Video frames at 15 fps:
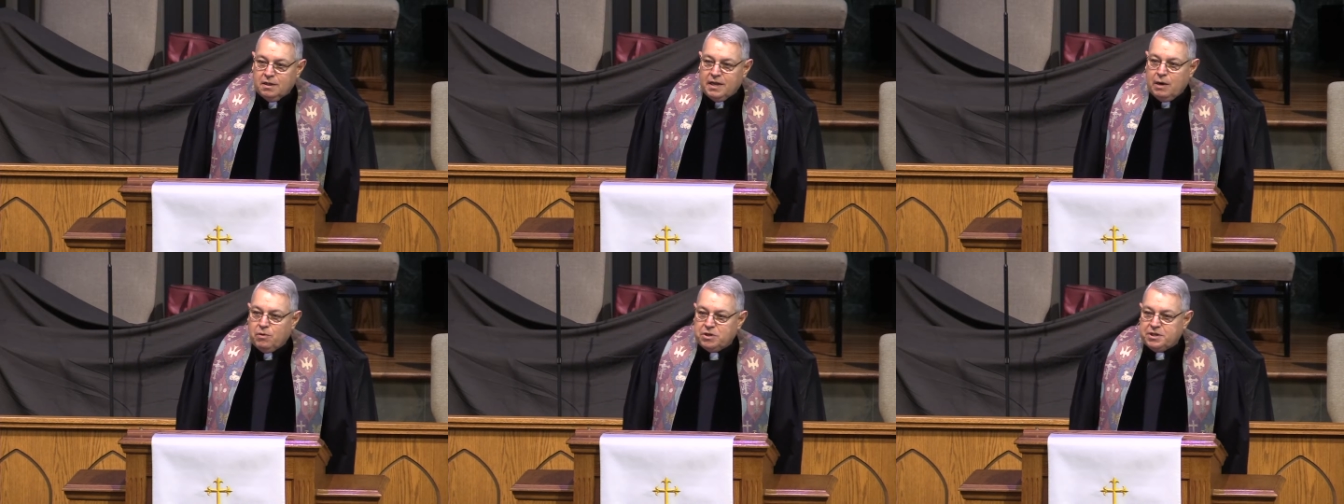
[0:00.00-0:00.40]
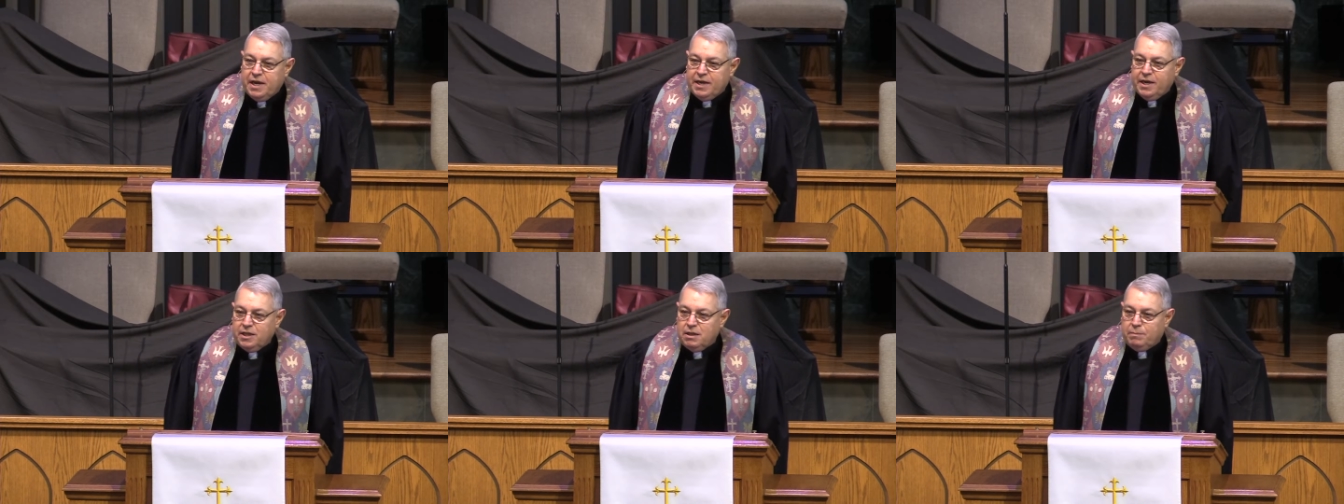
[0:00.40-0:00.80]
they were
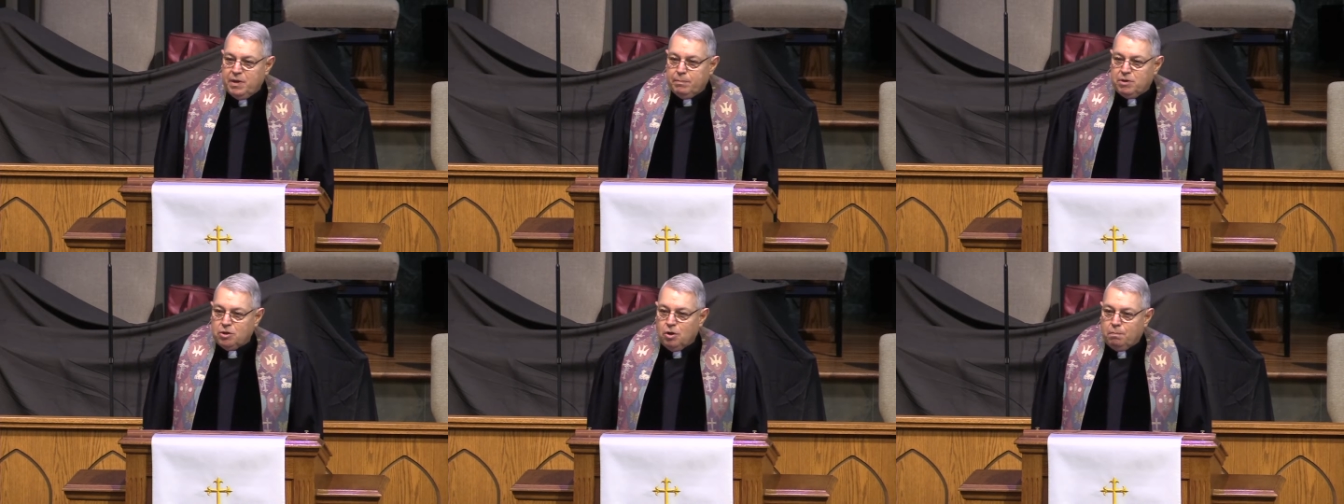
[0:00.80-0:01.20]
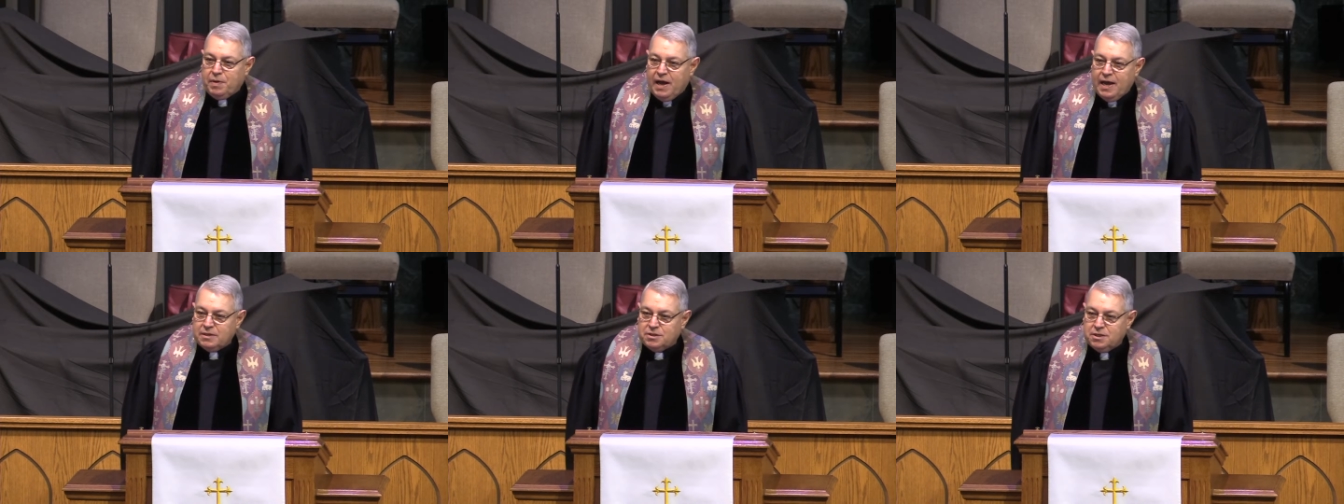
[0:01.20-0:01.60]
taking the biblical
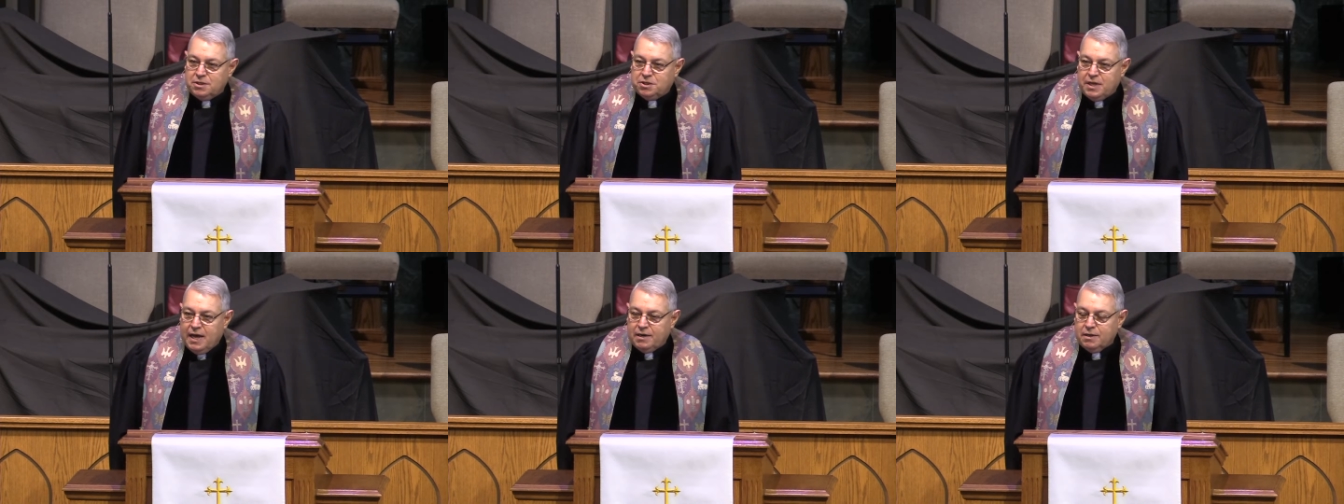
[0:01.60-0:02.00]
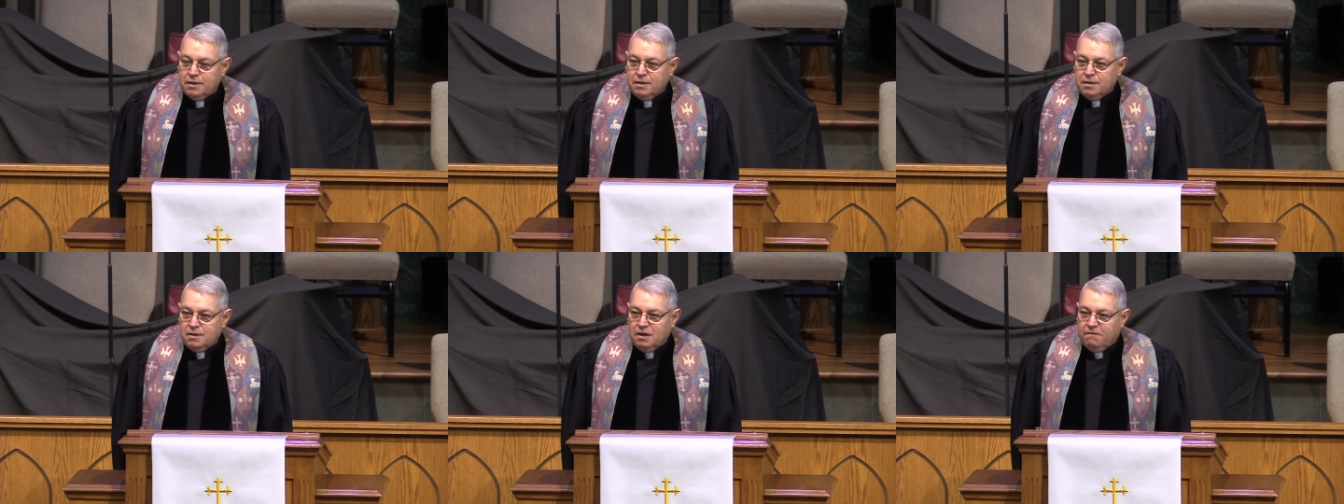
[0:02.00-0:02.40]
passage that
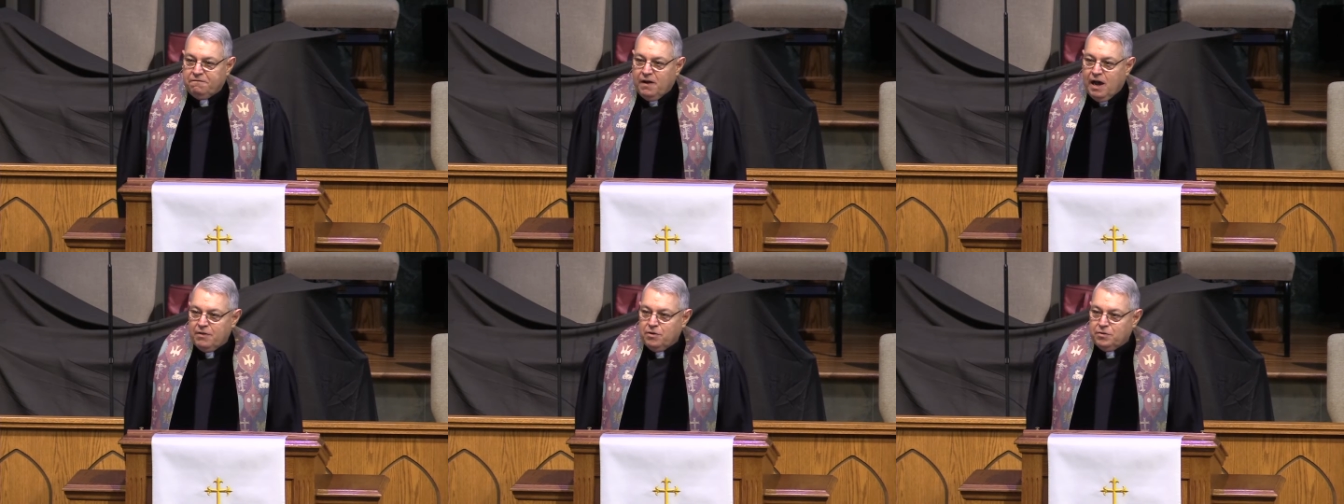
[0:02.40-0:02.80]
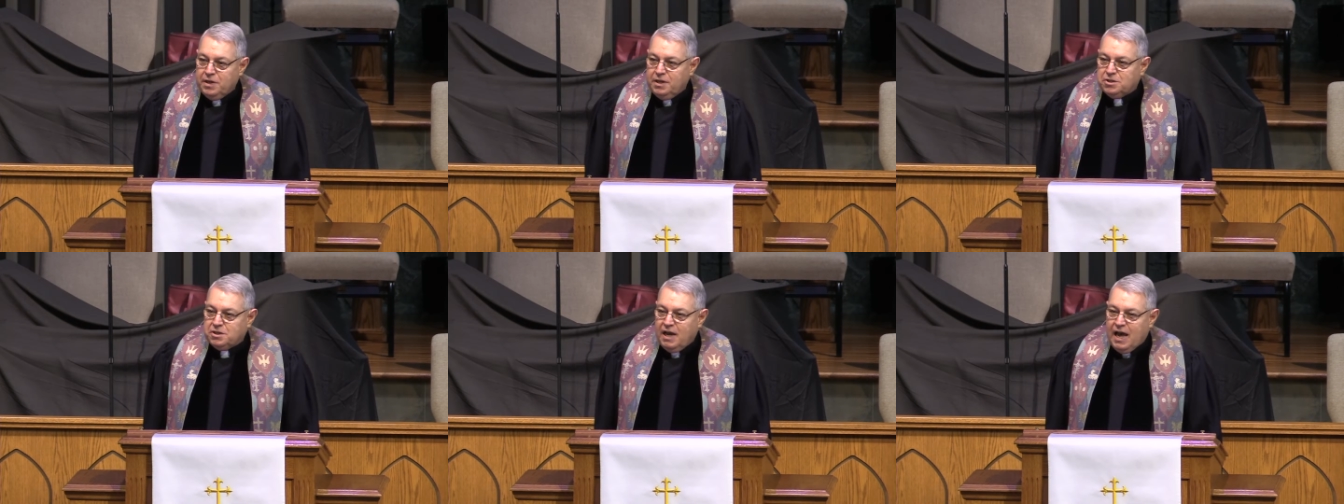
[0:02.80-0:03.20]
a father
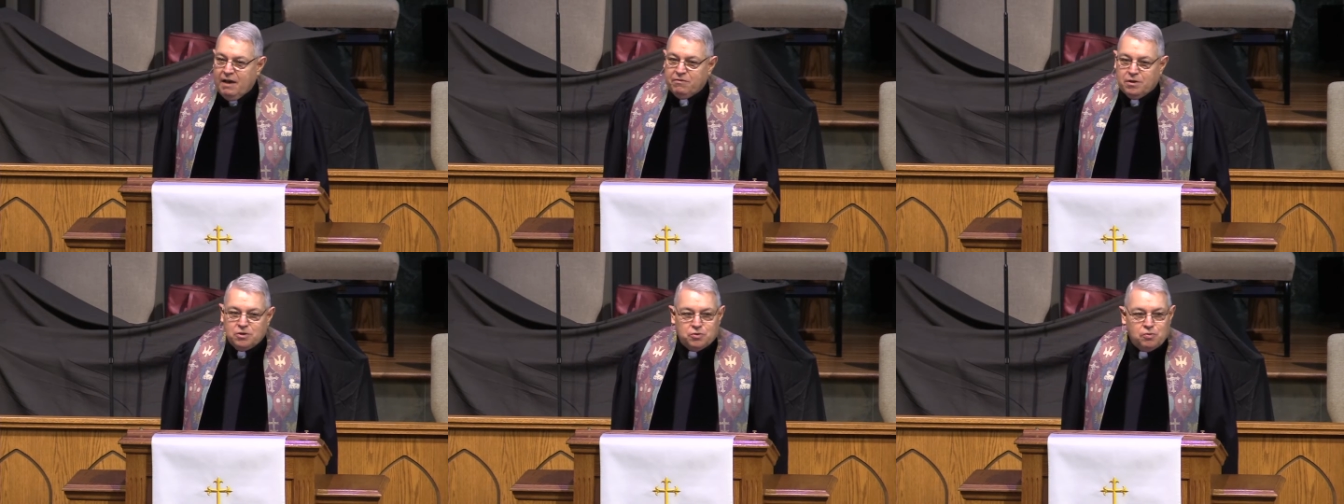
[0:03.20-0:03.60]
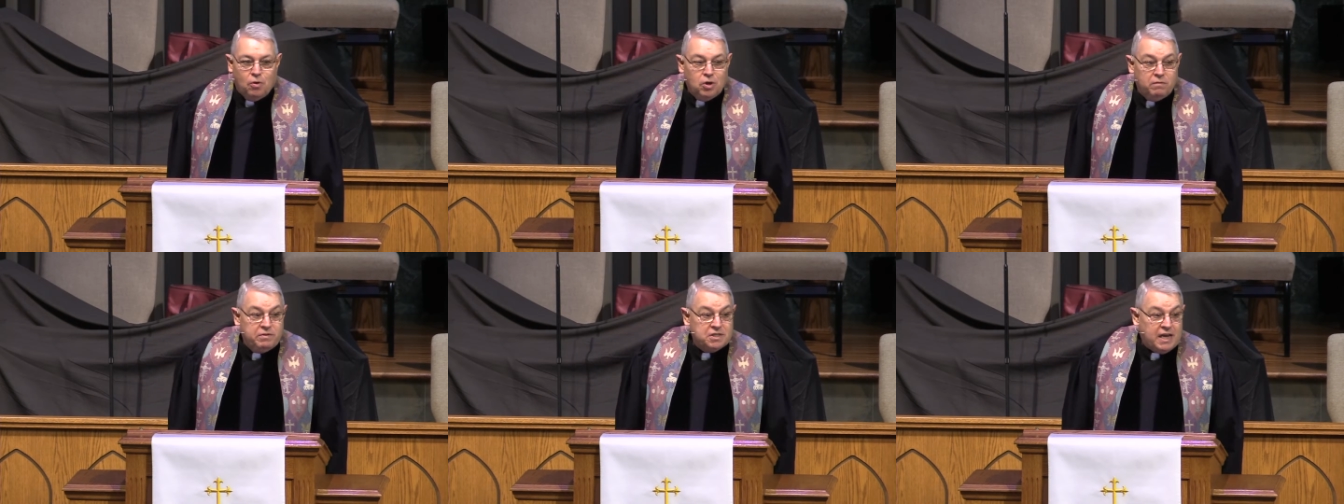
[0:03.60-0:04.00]
needs to have
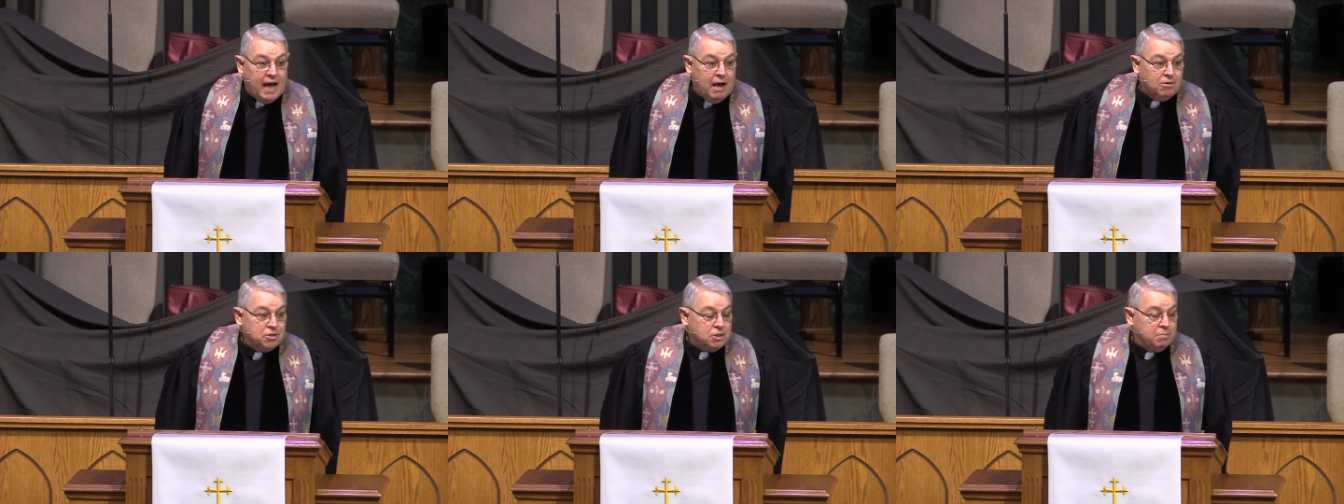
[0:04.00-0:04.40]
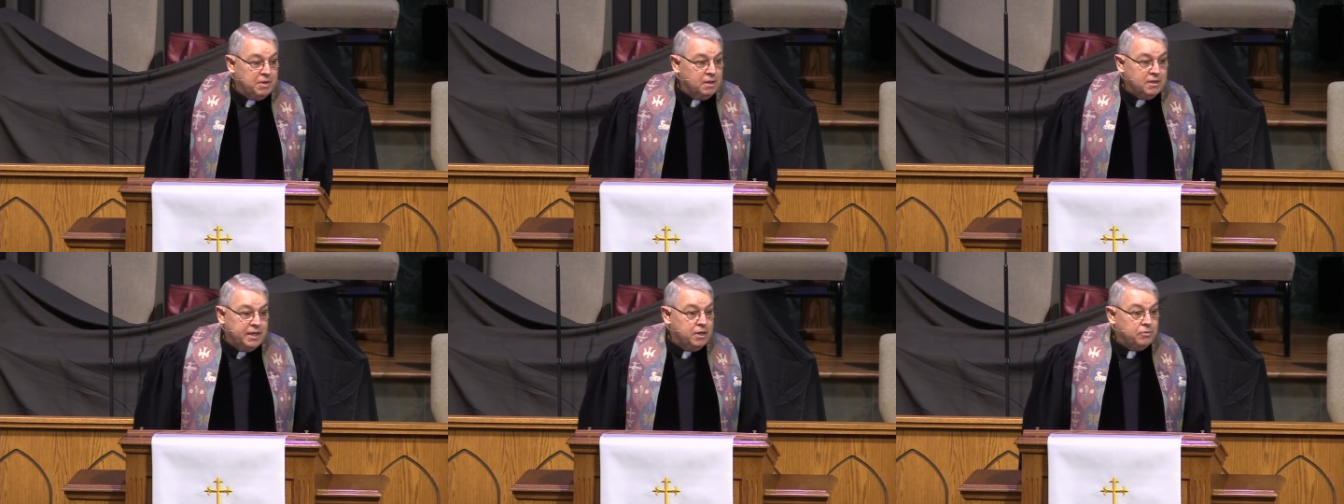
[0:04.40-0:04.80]
control of his house to
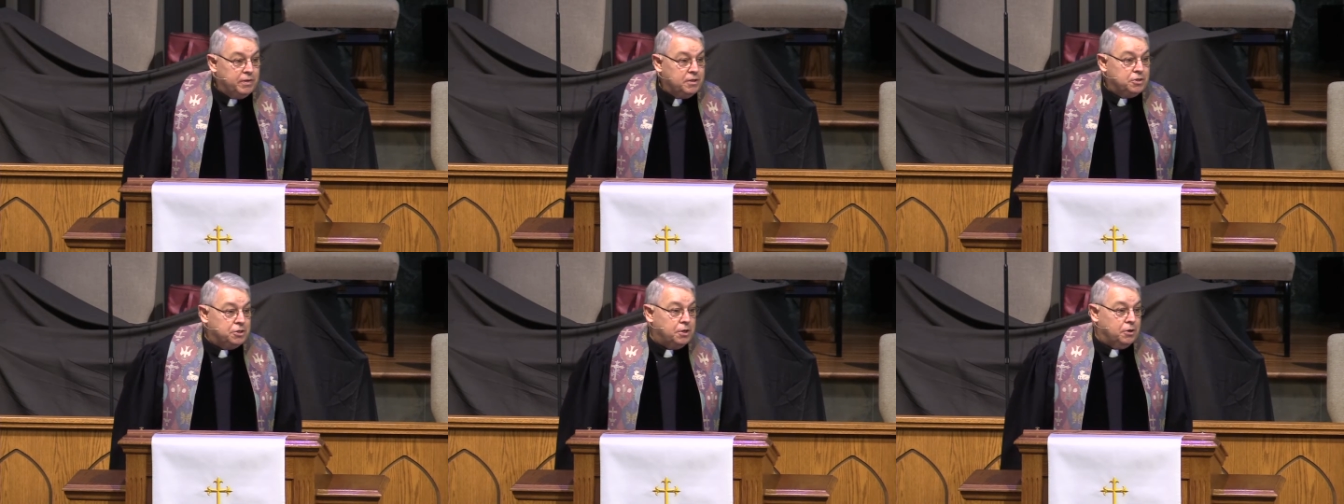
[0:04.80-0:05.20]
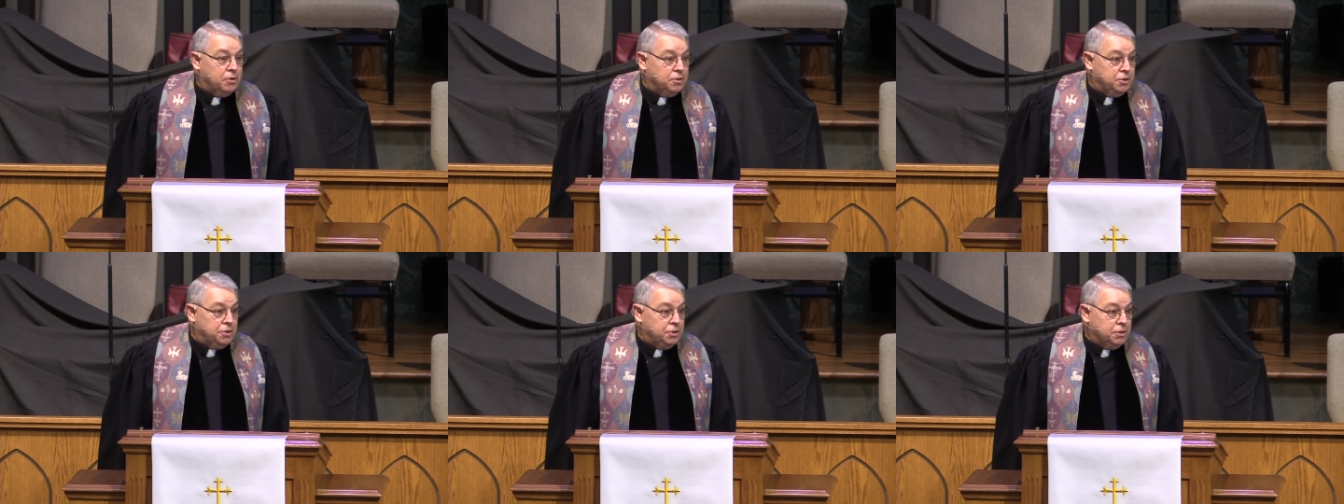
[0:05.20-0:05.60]
be a leader in the
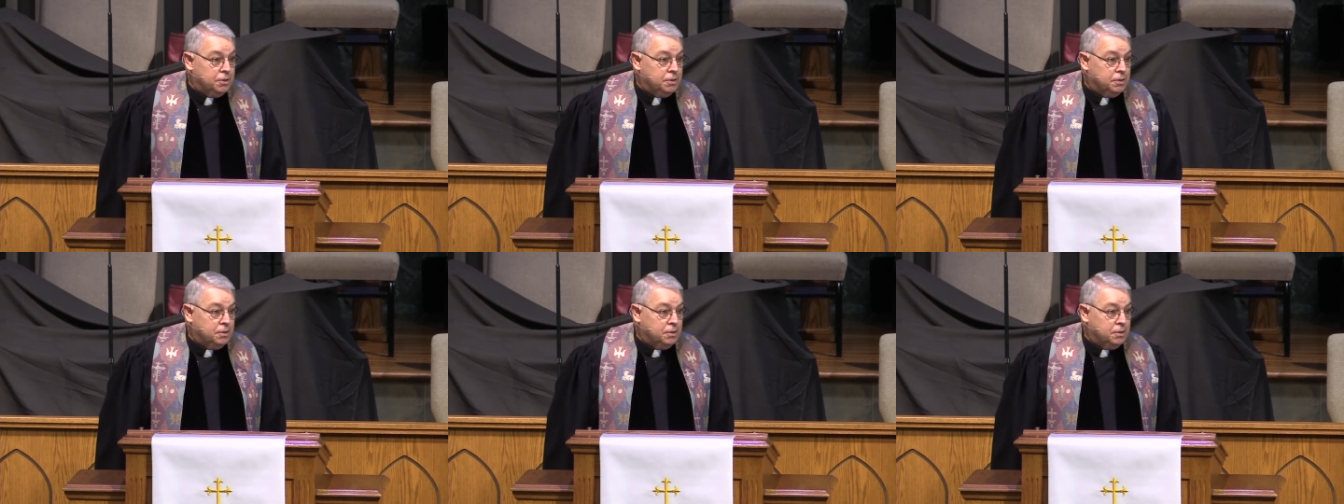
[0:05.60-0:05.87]
church.